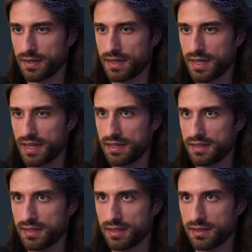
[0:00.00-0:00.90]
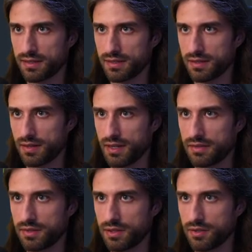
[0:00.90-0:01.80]
case, so
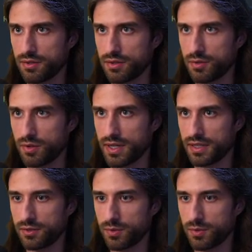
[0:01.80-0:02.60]
after down right